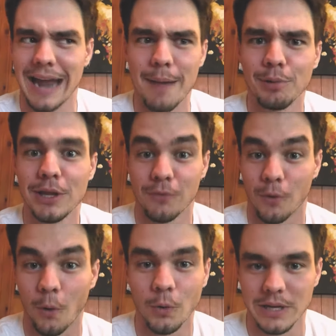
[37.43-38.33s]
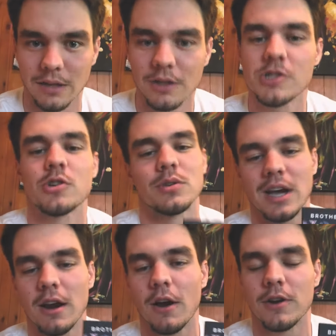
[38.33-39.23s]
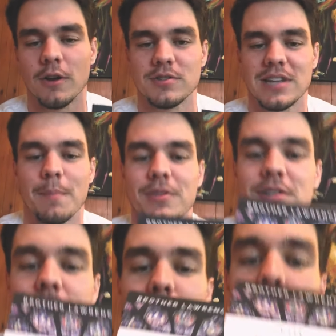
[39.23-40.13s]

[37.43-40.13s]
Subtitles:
I believe, or Old English, so it's kind of hard to understand, but this is a